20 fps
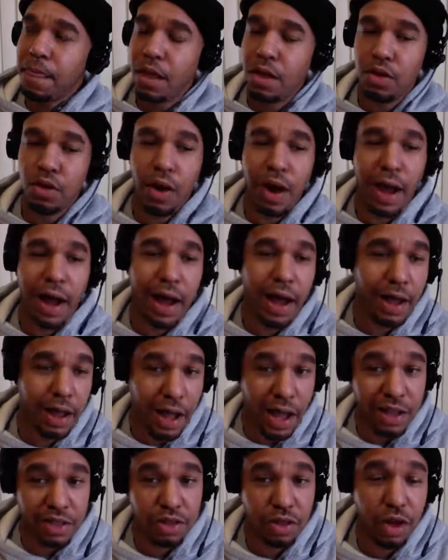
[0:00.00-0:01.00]

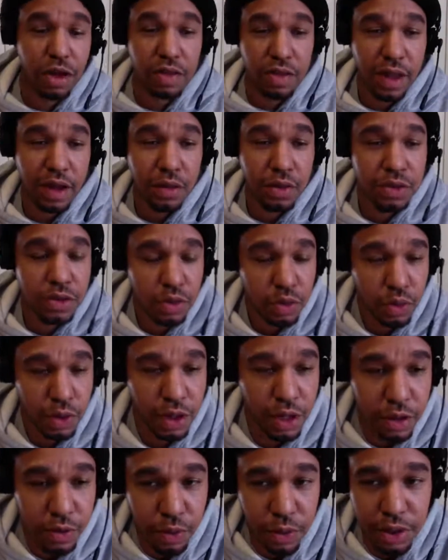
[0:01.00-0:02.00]
I thought that was a
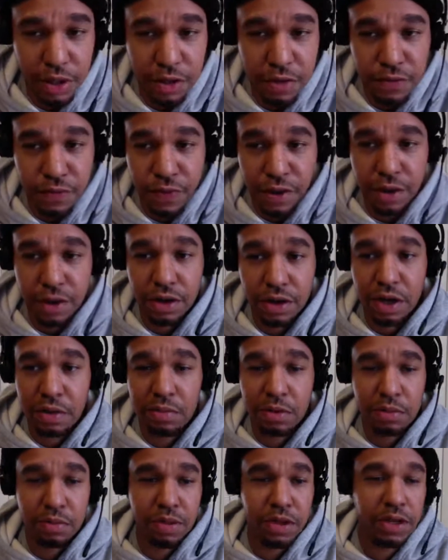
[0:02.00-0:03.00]
really, really fair
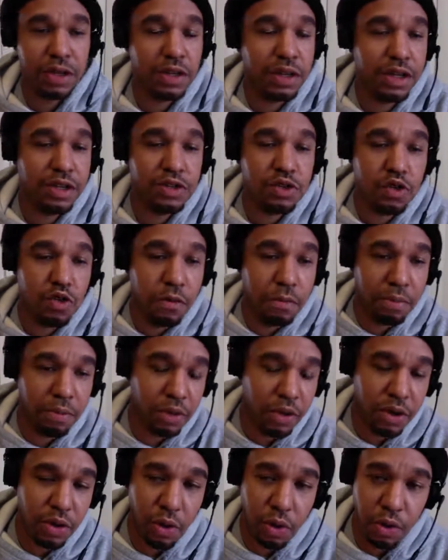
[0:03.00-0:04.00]
number, but unless you
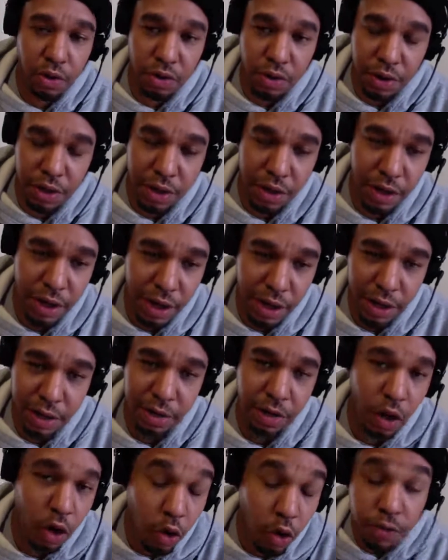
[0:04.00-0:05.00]
pre-ordering and
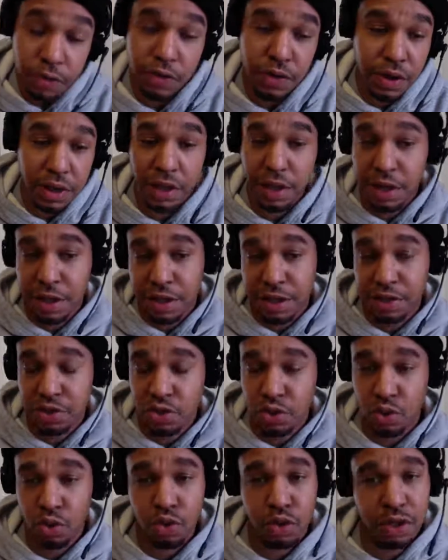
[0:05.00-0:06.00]
hopefully it gets
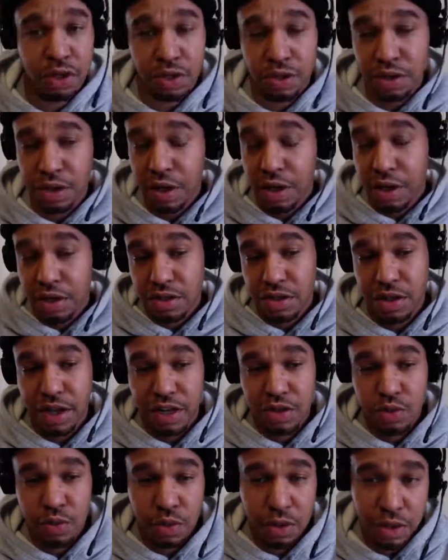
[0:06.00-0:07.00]
through, because see,
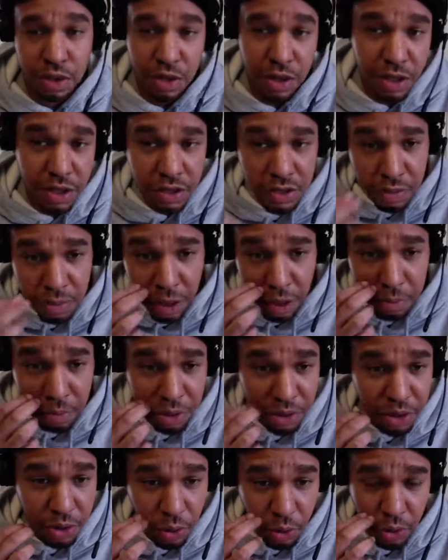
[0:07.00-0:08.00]
that's one of the things about
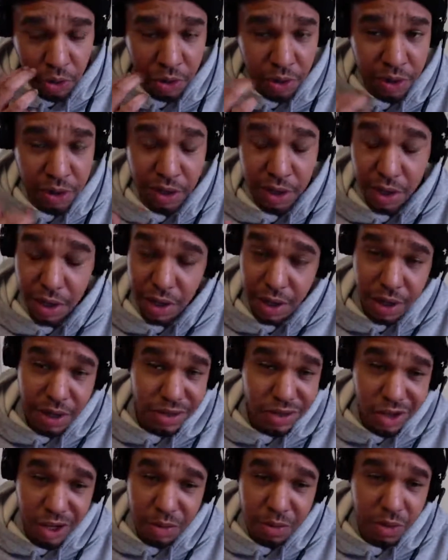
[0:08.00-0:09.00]
pre-ordering.
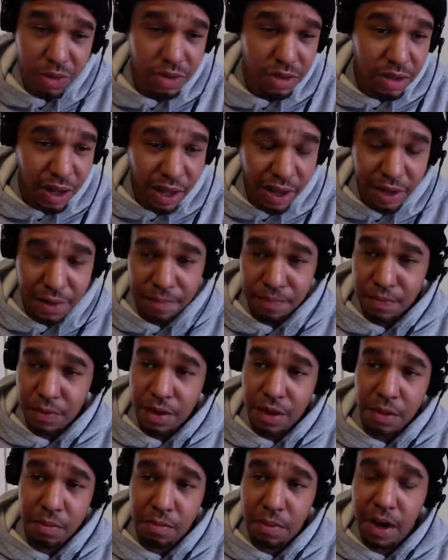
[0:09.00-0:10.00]
It's almost like
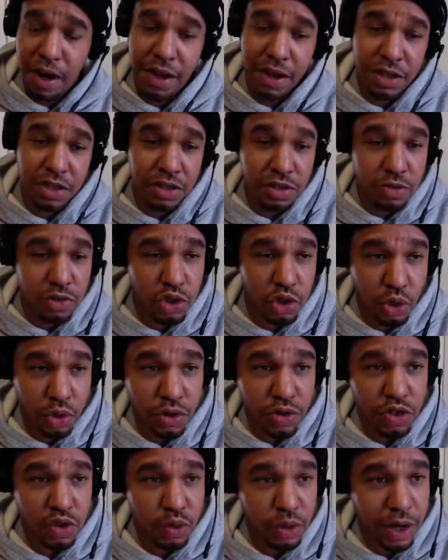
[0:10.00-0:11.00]
buying some
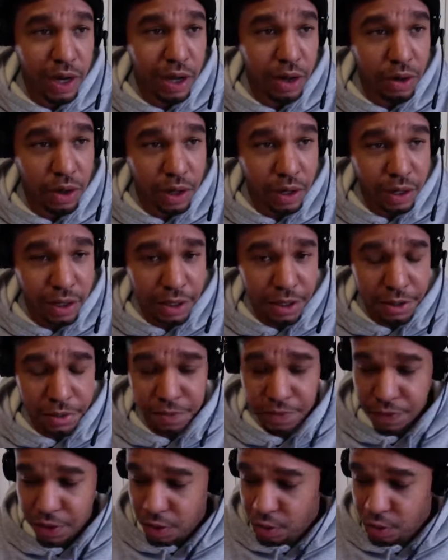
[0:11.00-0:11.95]
Jordans without a